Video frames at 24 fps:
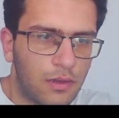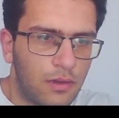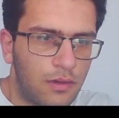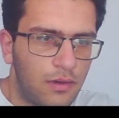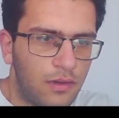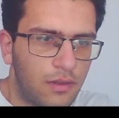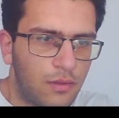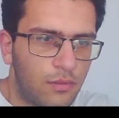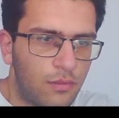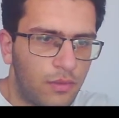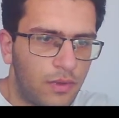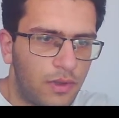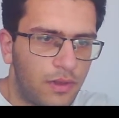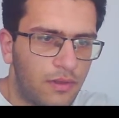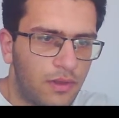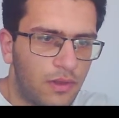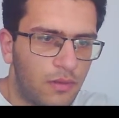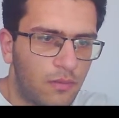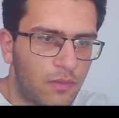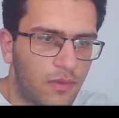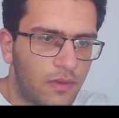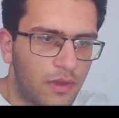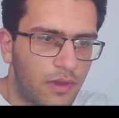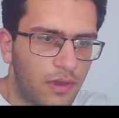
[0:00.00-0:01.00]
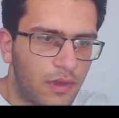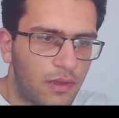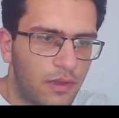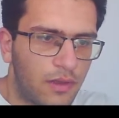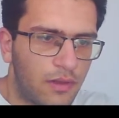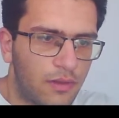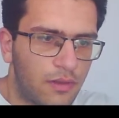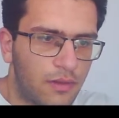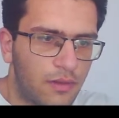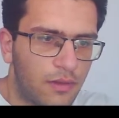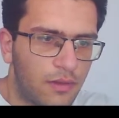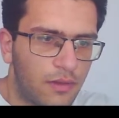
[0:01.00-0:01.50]
Okay, let's wait some
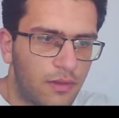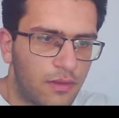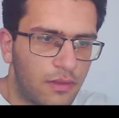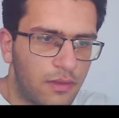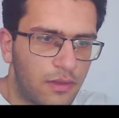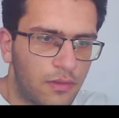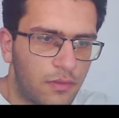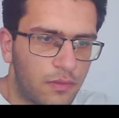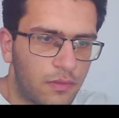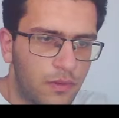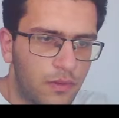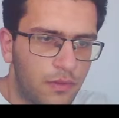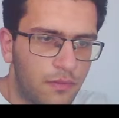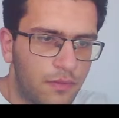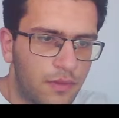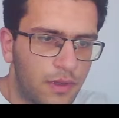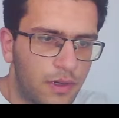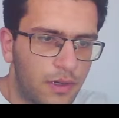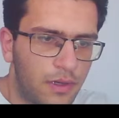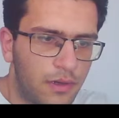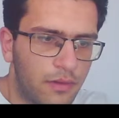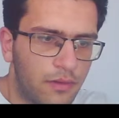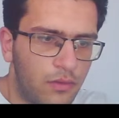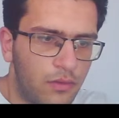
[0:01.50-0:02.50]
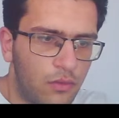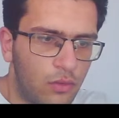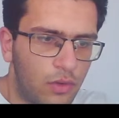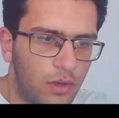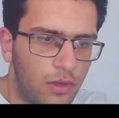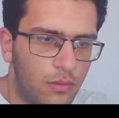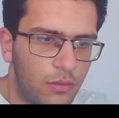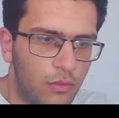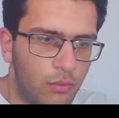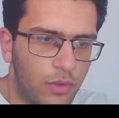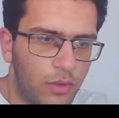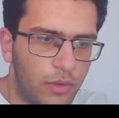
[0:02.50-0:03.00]
seconds, and if there is
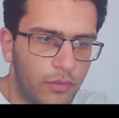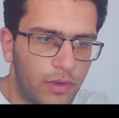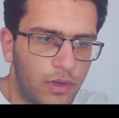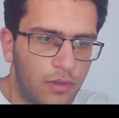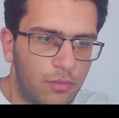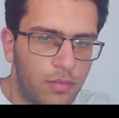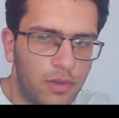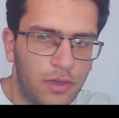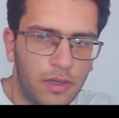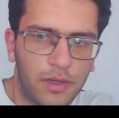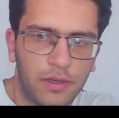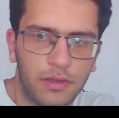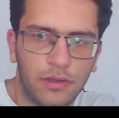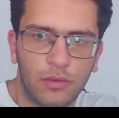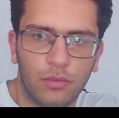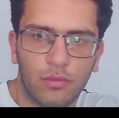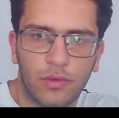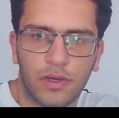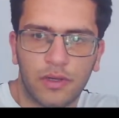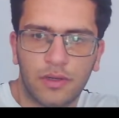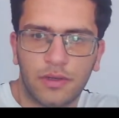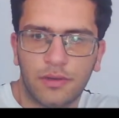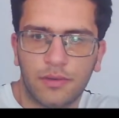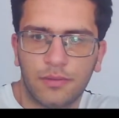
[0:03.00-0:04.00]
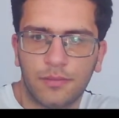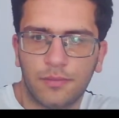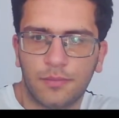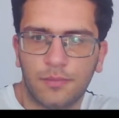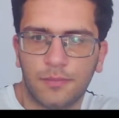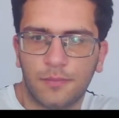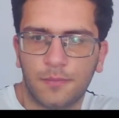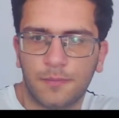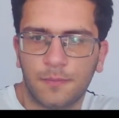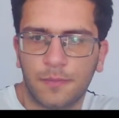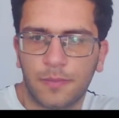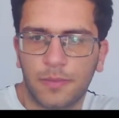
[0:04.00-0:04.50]
no, we will play new one.
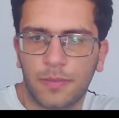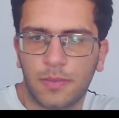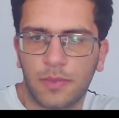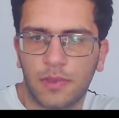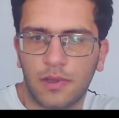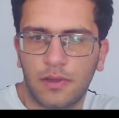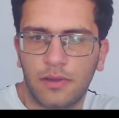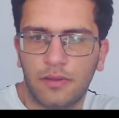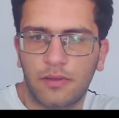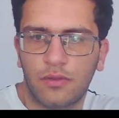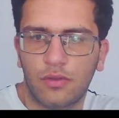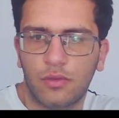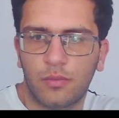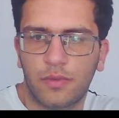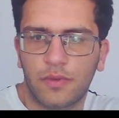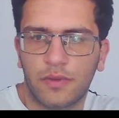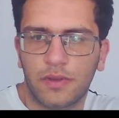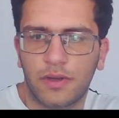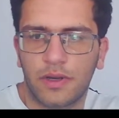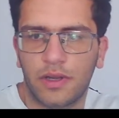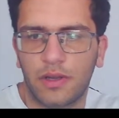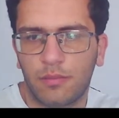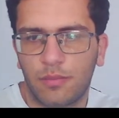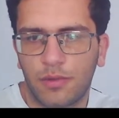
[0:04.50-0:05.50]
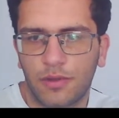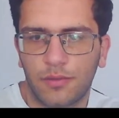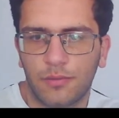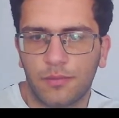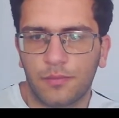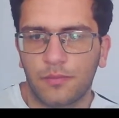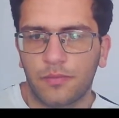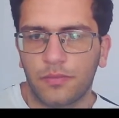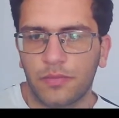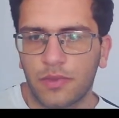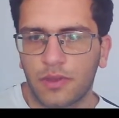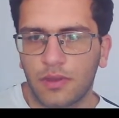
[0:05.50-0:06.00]
I subscribe.
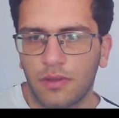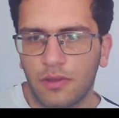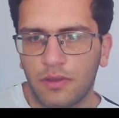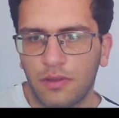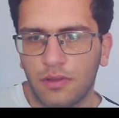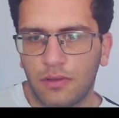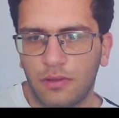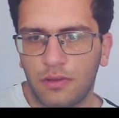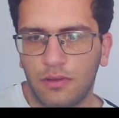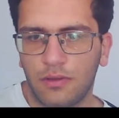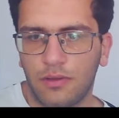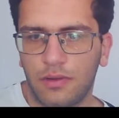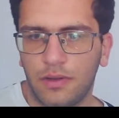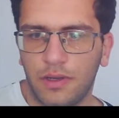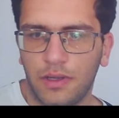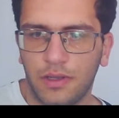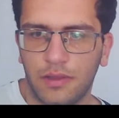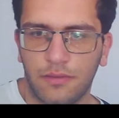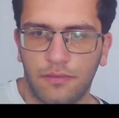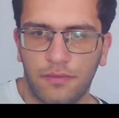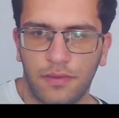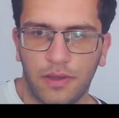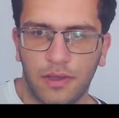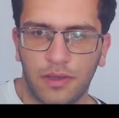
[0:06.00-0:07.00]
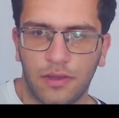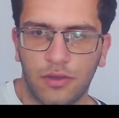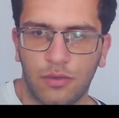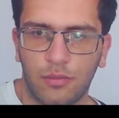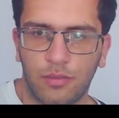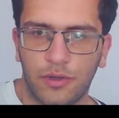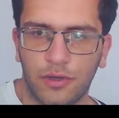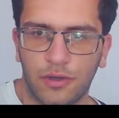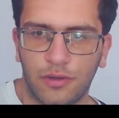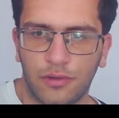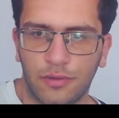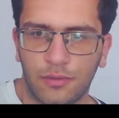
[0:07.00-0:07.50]
Alright, thank
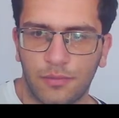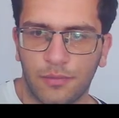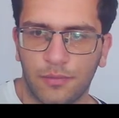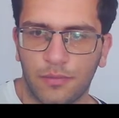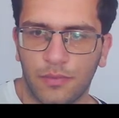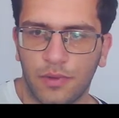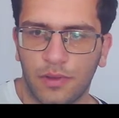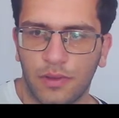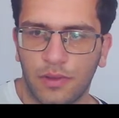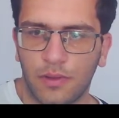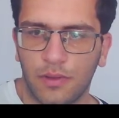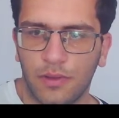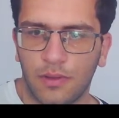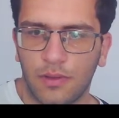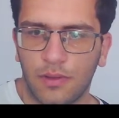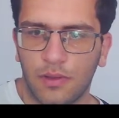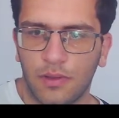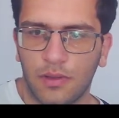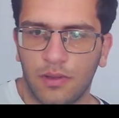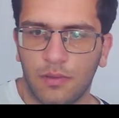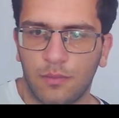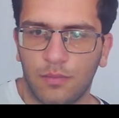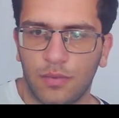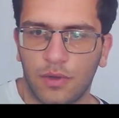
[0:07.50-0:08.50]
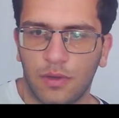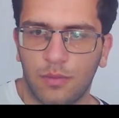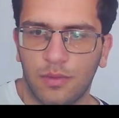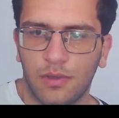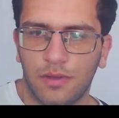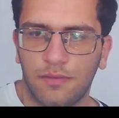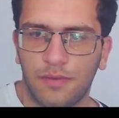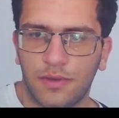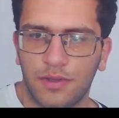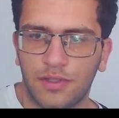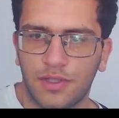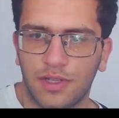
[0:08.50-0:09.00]
you, bro.
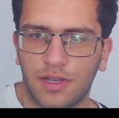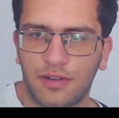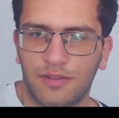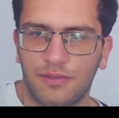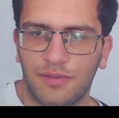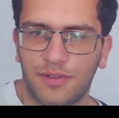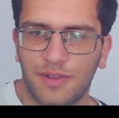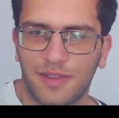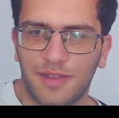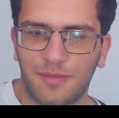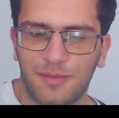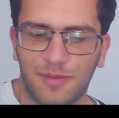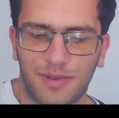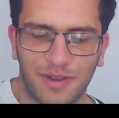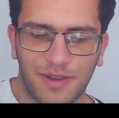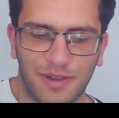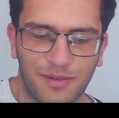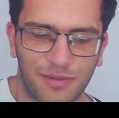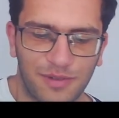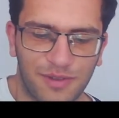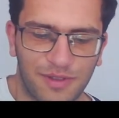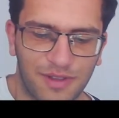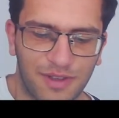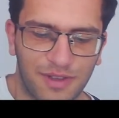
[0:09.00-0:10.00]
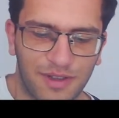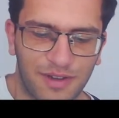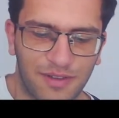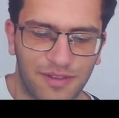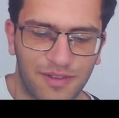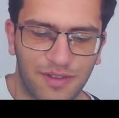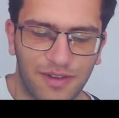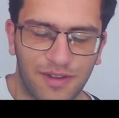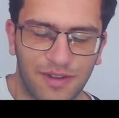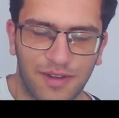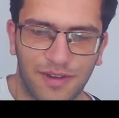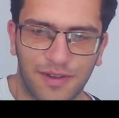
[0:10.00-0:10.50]
Bobby Fischer was Magnus
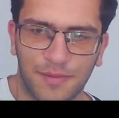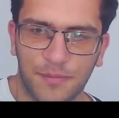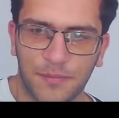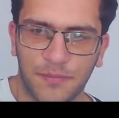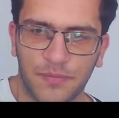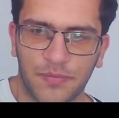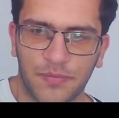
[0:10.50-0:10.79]
Carlsen.